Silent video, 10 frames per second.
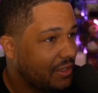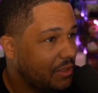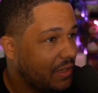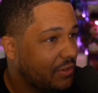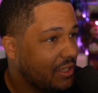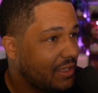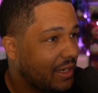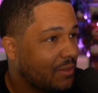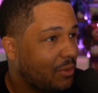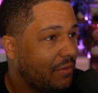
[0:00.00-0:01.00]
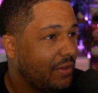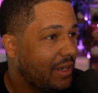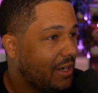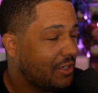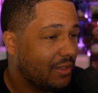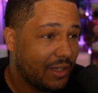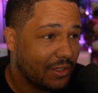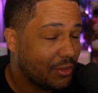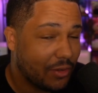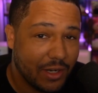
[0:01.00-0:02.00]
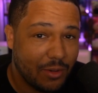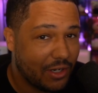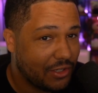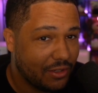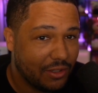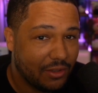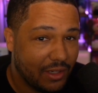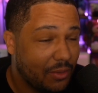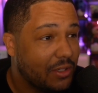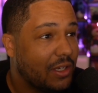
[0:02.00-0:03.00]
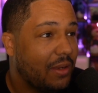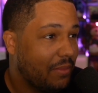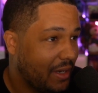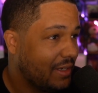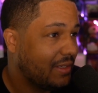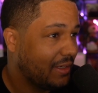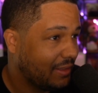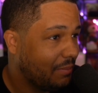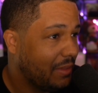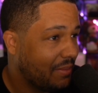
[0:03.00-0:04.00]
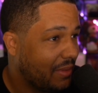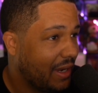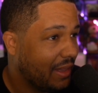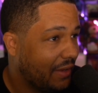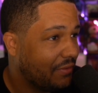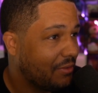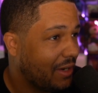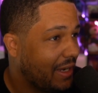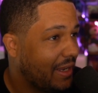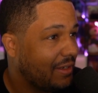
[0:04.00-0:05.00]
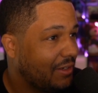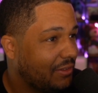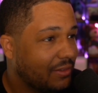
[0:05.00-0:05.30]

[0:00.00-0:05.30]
did you have good sex while on vacation? That's a great question, dude. It was amazing. Me and my left and right hand, dude.